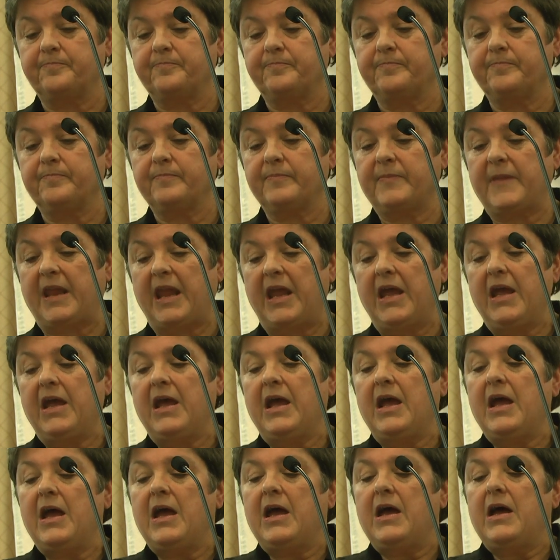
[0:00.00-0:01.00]

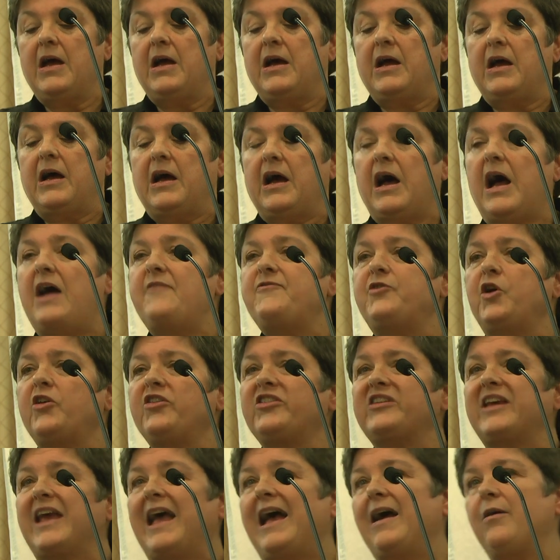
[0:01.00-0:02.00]
I've
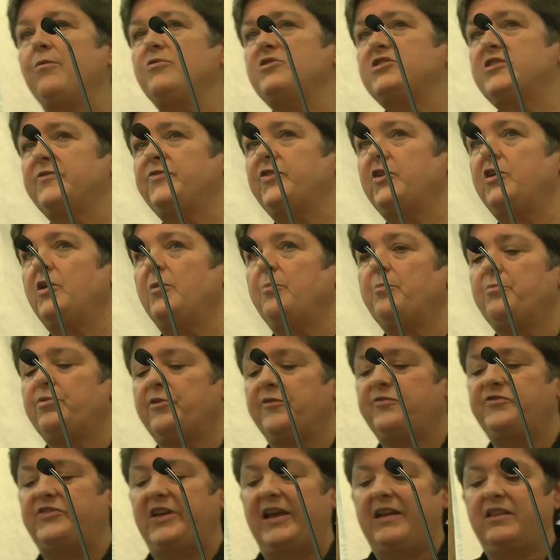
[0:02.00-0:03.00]
lost count of the number
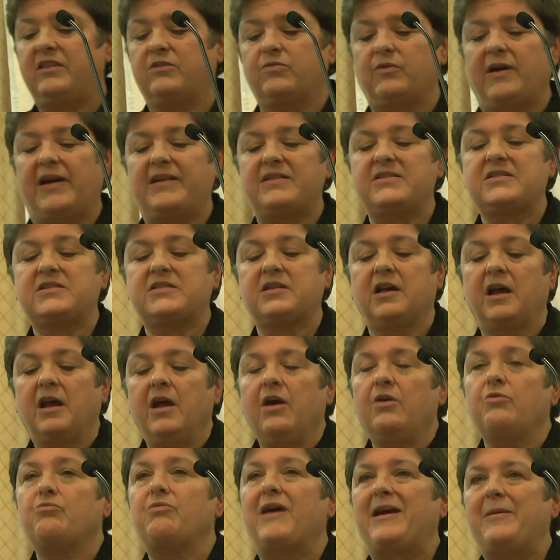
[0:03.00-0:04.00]
of death threats,
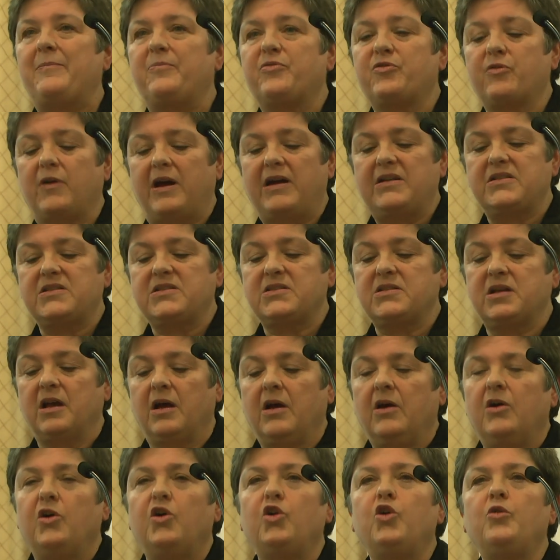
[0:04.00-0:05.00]
rape threats,
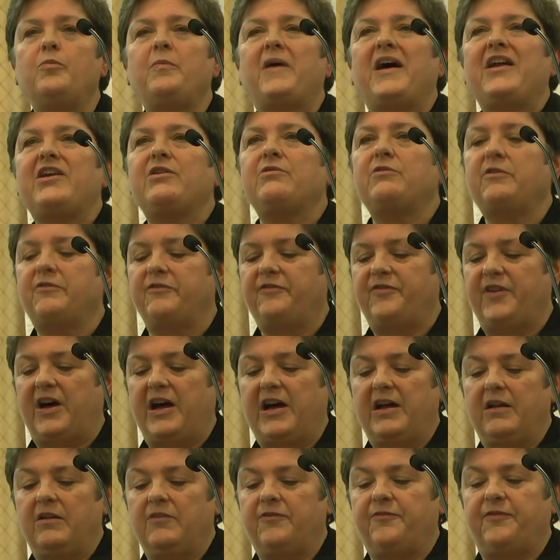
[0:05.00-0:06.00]
all manner of
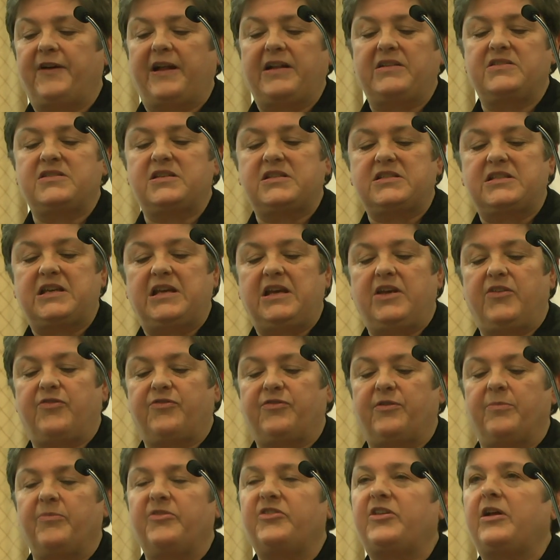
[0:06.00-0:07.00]
vile fantasies
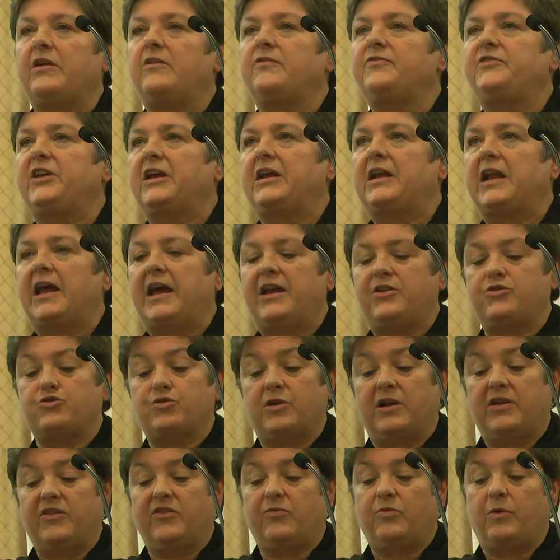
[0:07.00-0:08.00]
from self-declared
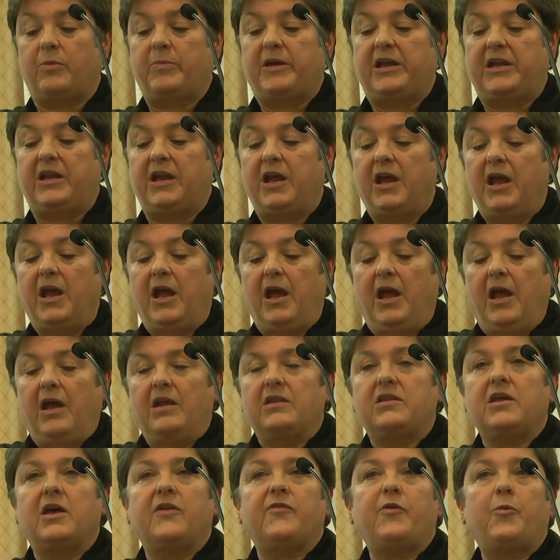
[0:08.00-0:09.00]
trans women
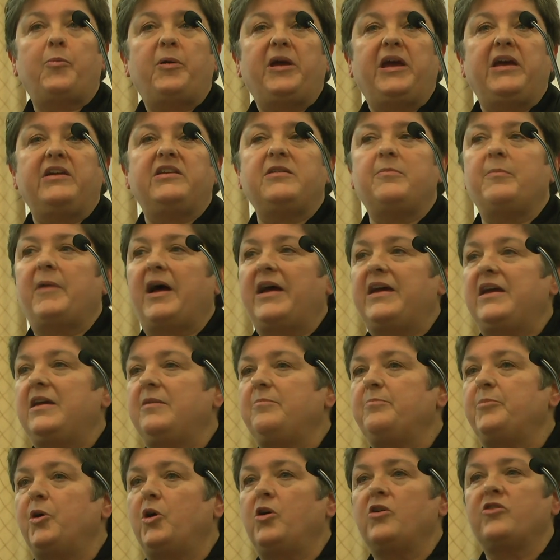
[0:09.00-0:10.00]
that have appeared in my
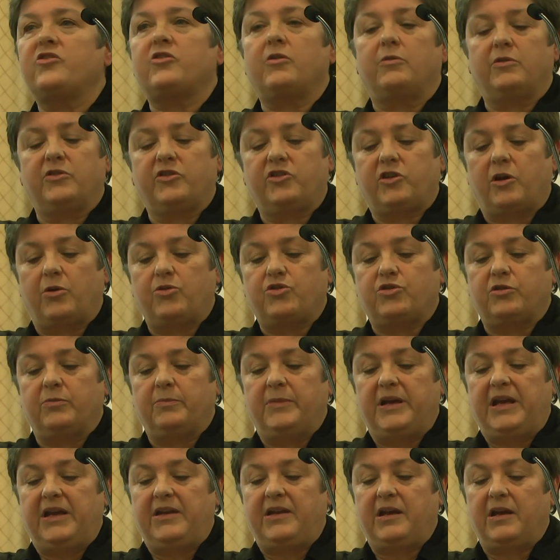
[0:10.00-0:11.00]
inbox or on social
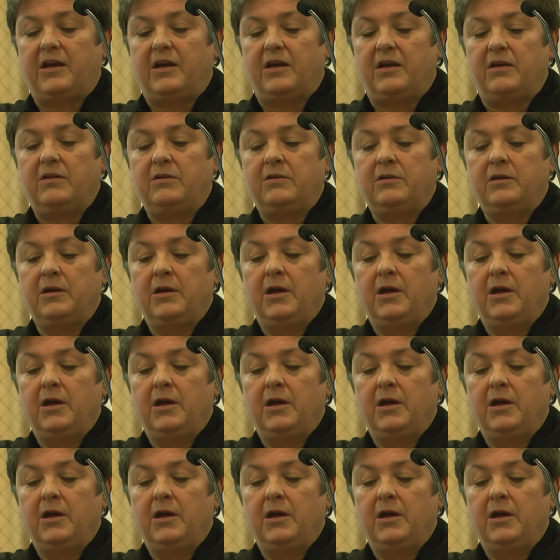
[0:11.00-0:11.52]
media.